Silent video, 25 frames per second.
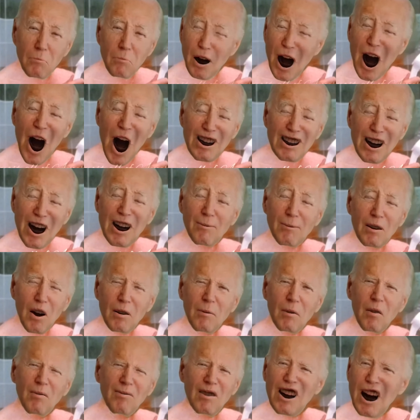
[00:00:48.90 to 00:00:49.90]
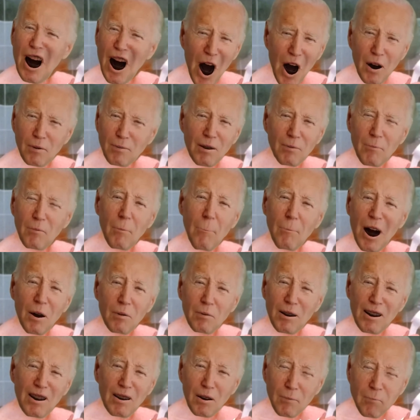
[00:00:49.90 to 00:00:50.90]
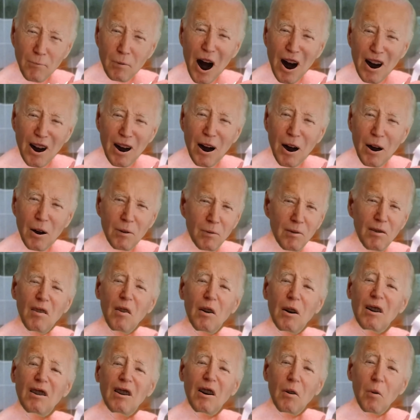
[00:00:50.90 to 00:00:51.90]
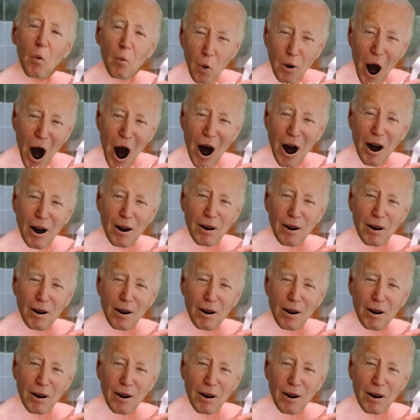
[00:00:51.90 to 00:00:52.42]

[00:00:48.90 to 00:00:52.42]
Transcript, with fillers: I gave almost all of America's money to Ukraine.